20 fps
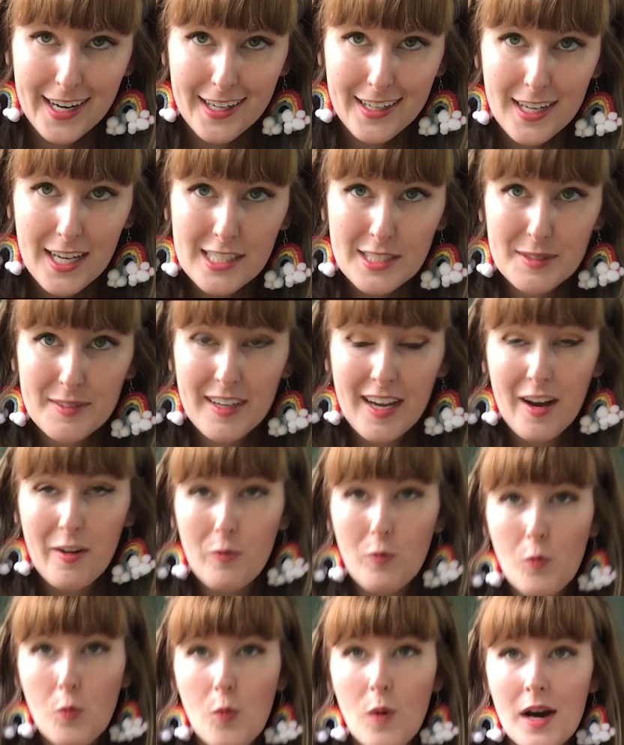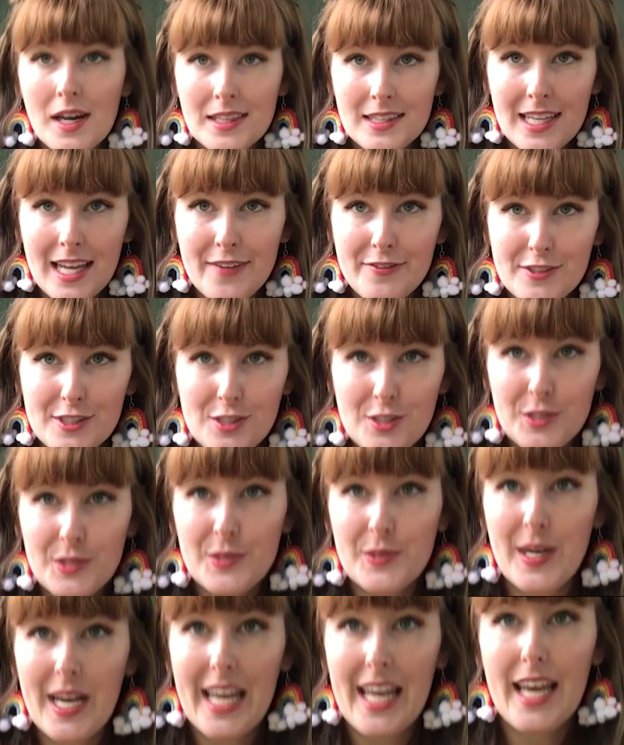So we've got one left to do,
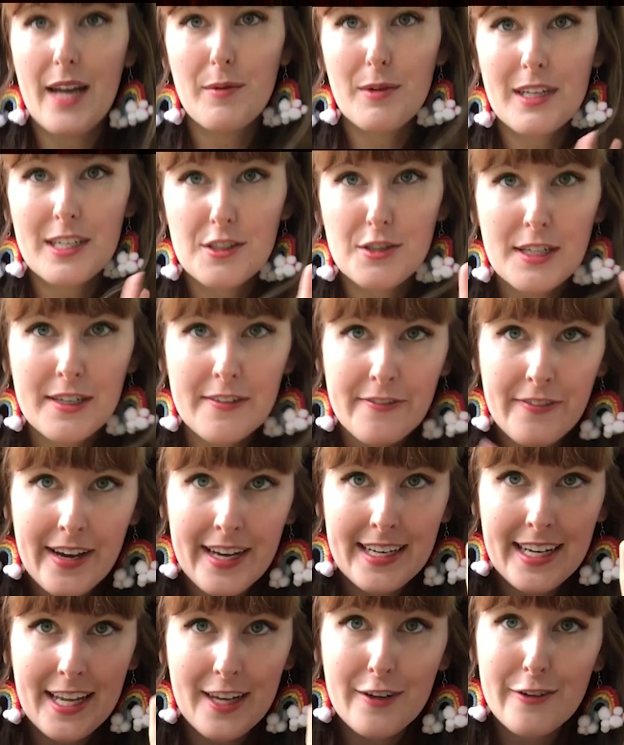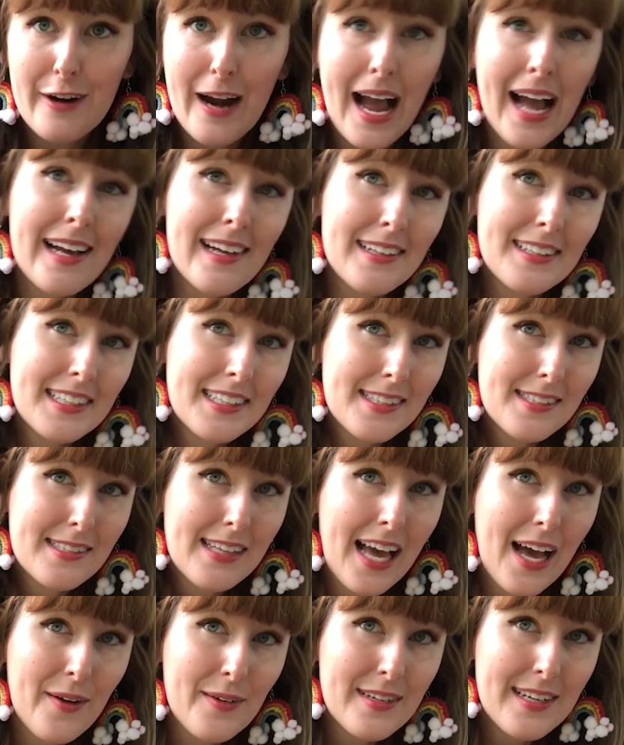and we're gonna try to find a crackling
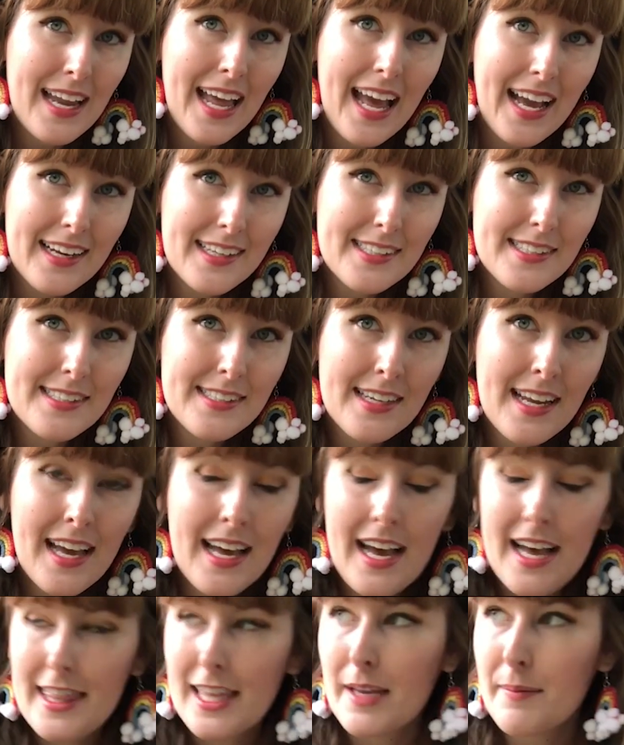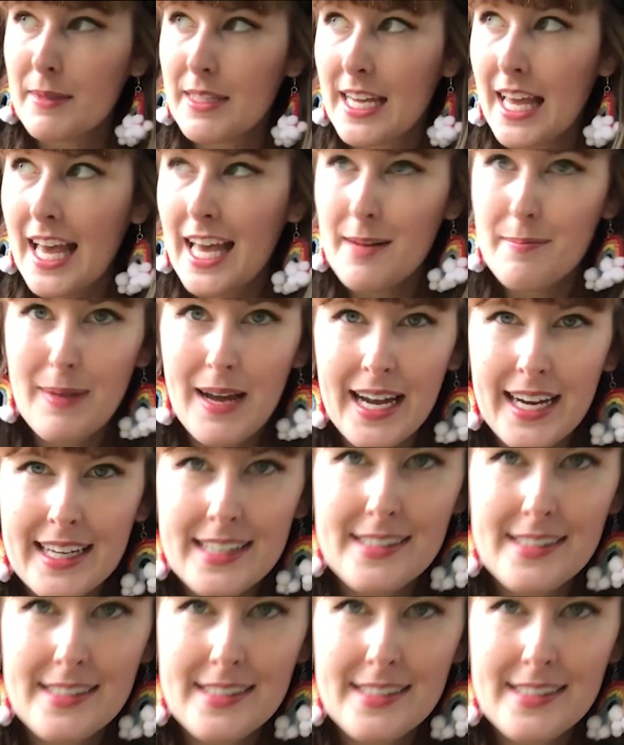sound next. I think I'm gonna head back